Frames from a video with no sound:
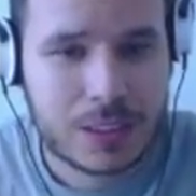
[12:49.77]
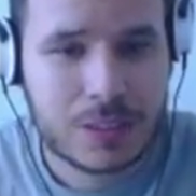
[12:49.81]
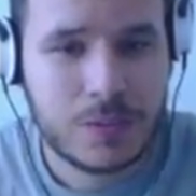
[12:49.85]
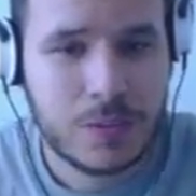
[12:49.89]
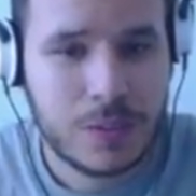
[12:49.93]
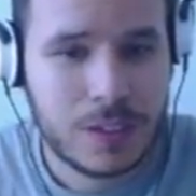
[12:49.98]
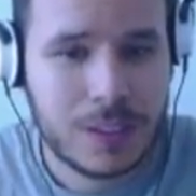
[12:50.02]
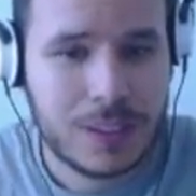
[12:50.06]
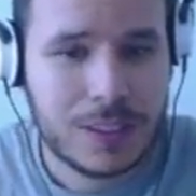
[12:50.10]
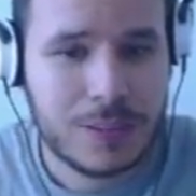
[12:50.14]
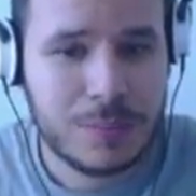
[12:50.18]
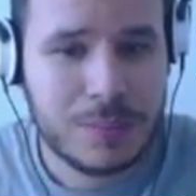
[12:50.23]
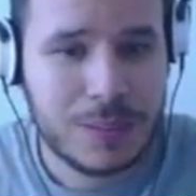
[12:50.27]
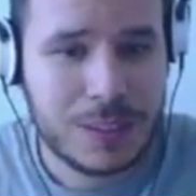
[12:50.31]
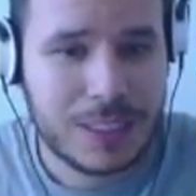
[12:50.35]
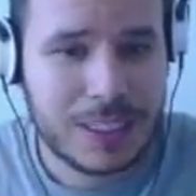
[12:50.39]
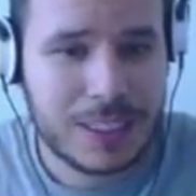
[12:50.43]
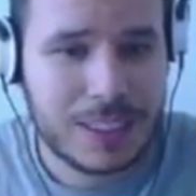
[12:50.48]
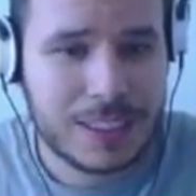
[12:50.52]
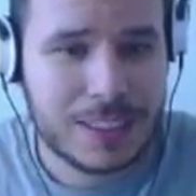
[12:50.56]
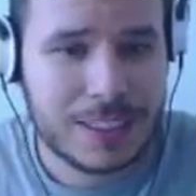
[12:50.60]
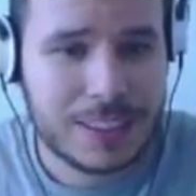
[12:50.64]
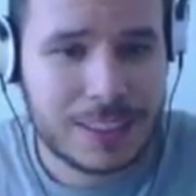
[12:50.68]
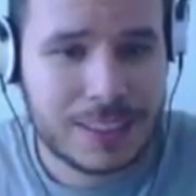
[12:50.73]
funny
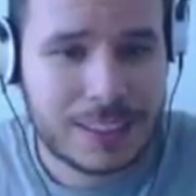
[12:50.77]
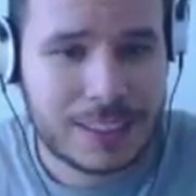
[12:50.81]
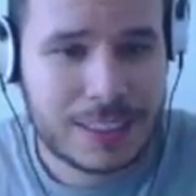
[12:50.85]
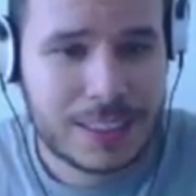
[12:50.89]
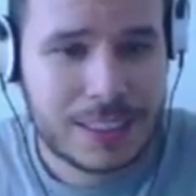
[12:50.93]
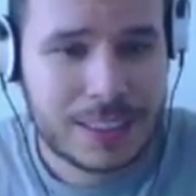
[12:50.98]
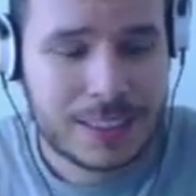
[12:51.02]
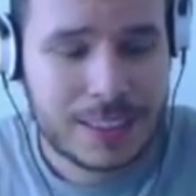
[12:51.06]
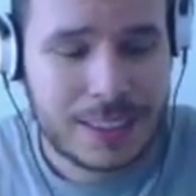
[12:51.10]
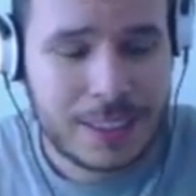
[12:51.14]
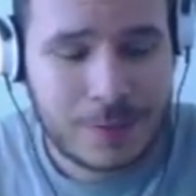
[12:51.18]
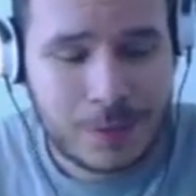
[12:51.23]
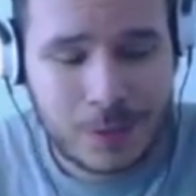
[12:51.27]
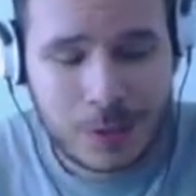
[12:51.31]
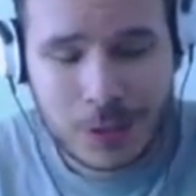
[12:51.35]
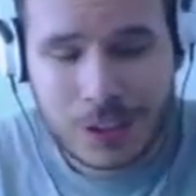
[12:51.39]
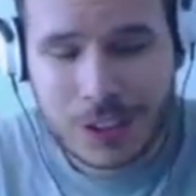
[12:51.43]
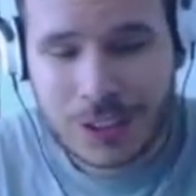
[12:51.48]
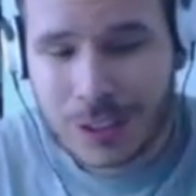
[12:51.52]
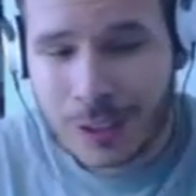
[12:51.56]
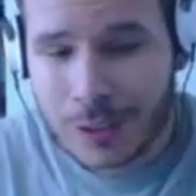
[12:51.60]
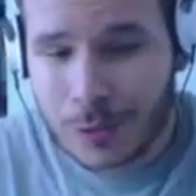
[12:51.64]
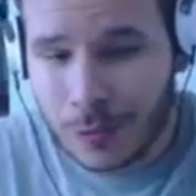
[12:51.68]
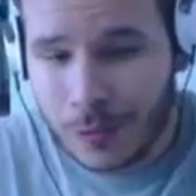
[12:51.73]
because Typhlosion
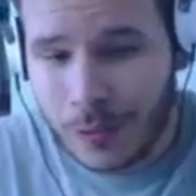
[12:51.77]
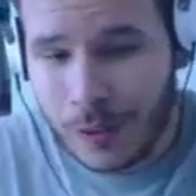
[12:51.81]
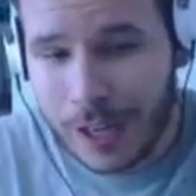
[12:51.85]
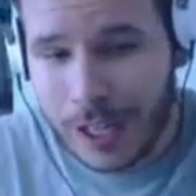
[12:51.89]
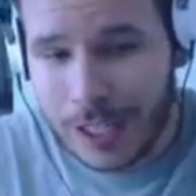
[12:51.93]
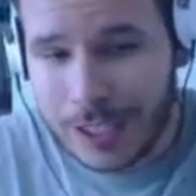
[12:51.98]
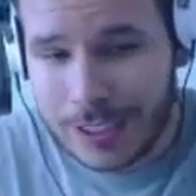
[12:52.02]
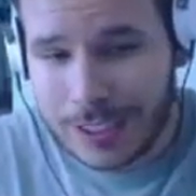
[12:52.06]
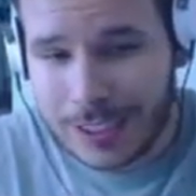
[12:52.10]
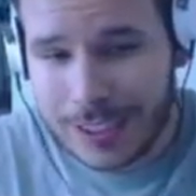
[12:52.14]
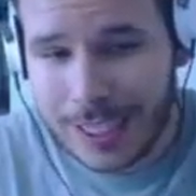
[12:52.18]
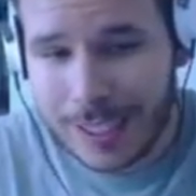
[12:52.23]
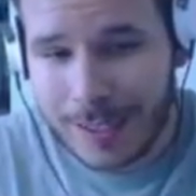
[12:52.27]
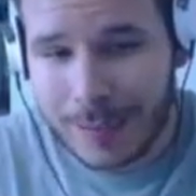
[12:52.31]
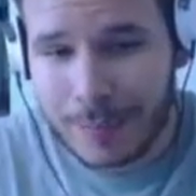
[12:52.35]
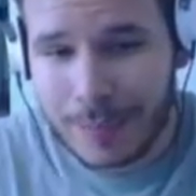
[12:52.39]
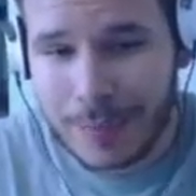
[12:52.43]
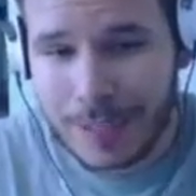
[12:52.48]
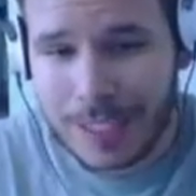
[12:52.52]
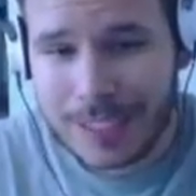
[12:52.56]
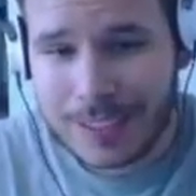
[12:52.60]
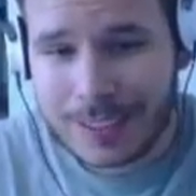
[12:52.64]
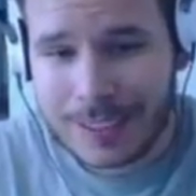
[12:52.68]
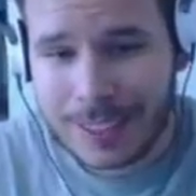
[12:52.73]
is a fire type
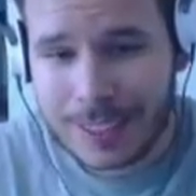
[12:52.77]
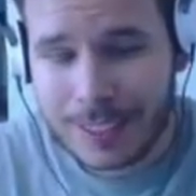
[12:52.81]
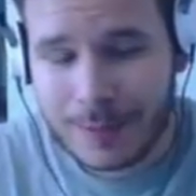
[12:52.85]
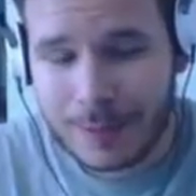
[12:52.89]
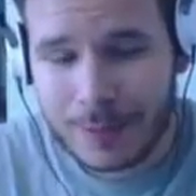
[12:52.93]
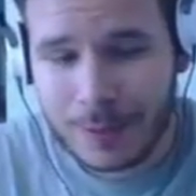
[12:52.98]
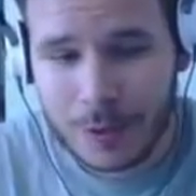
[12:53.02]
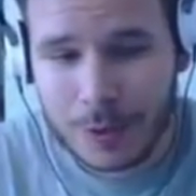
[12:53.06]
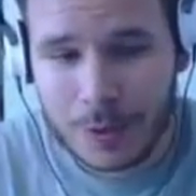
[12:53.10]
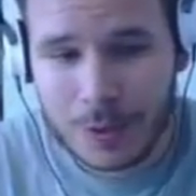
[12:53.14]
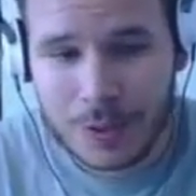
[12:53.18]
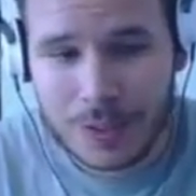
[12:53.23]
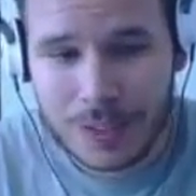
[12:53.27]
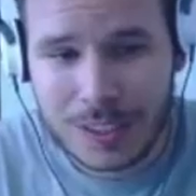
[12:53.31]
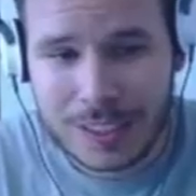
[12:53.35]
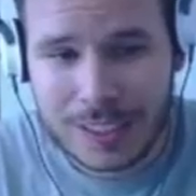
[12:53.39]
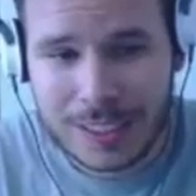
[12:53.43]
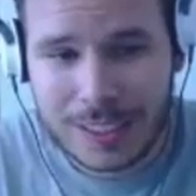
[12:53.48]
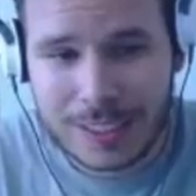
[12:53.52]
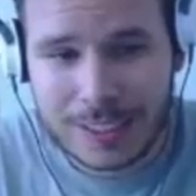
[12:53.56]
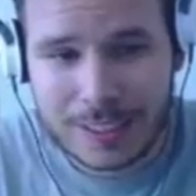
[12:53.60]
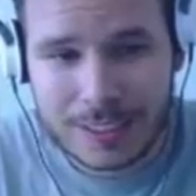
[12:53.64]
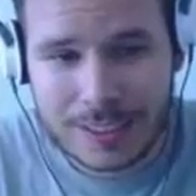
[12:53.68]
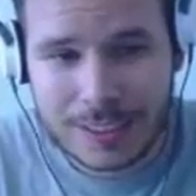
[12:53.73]
and Typhoon
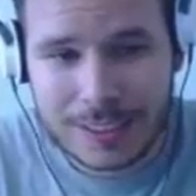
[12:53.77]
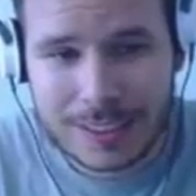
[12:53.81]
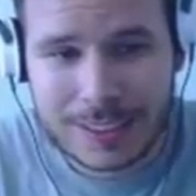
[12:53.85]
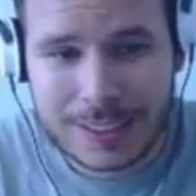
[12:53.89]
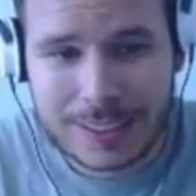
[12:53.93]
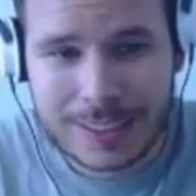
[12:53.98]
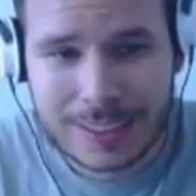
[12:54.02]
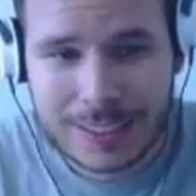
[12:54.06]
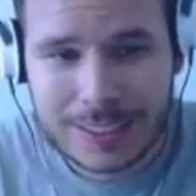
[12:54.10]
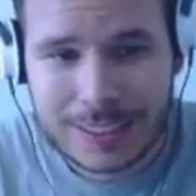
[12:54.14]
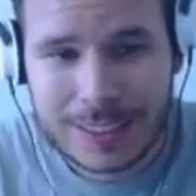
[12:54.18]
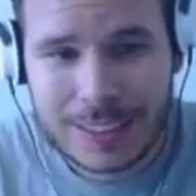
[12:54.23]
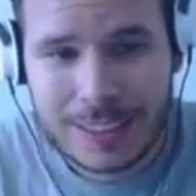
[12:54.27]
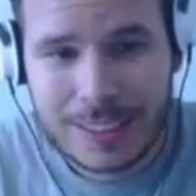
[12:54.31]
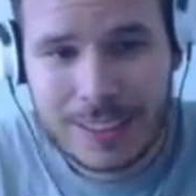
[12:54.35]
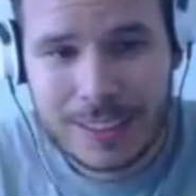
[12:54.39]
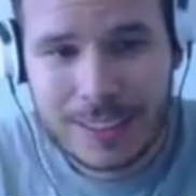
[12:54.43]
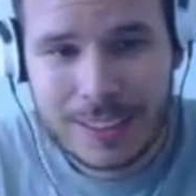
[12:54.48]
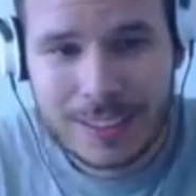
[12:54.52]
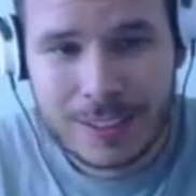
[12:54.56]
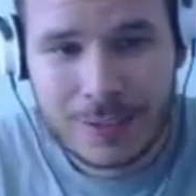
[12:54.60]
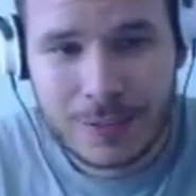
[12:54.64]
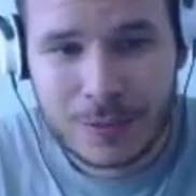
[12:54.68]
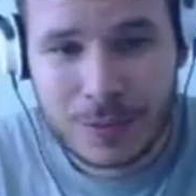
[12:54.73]
is
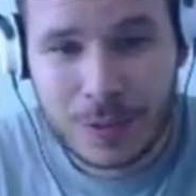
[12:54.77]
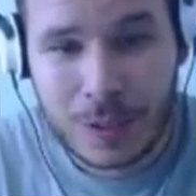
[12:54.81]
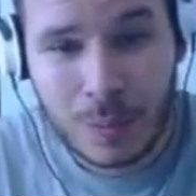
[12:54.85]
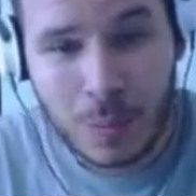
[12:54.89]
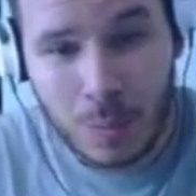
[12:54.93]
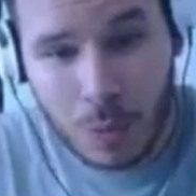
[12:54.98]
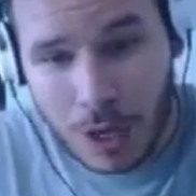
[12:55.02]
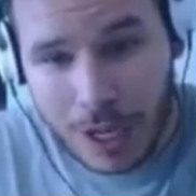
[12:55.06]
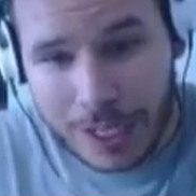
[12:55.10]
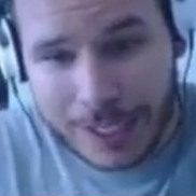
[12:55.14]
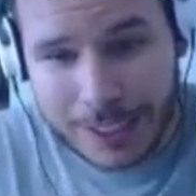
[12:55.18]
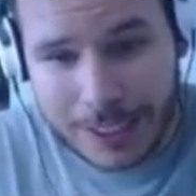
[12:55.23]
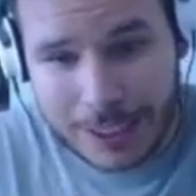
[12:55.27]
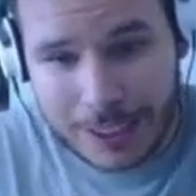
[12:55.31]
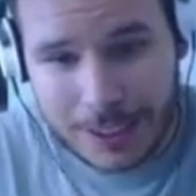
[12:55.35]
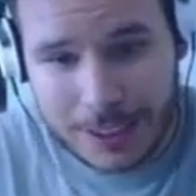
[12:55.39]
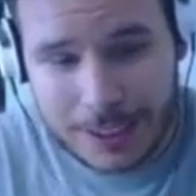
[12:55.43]
from water.